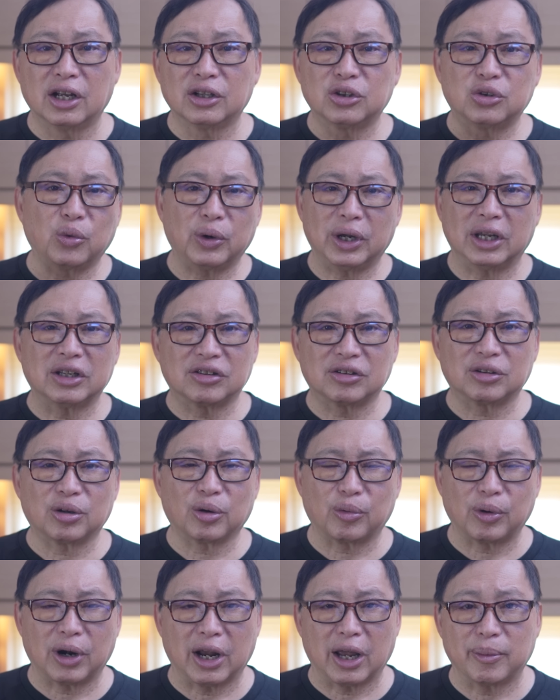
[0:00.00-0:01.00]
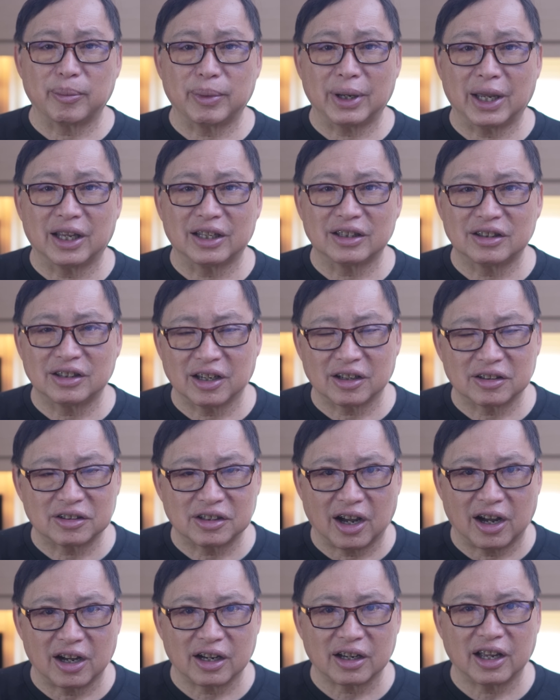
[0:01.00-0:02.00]
to Instagram and
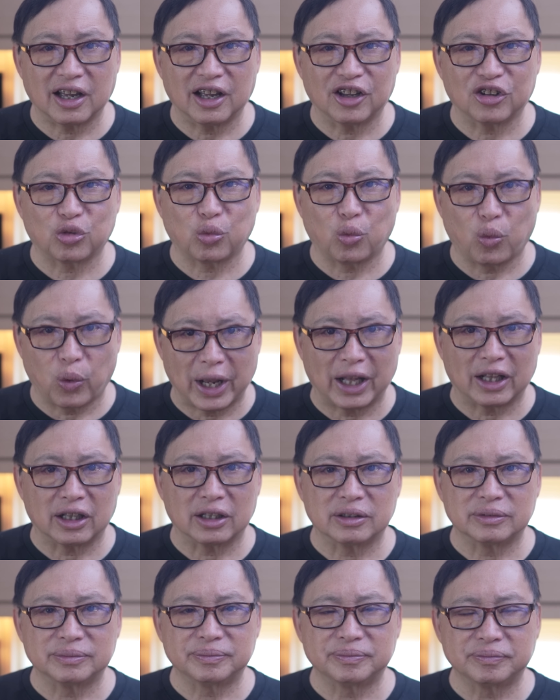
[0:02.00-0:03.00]
TikTok as well.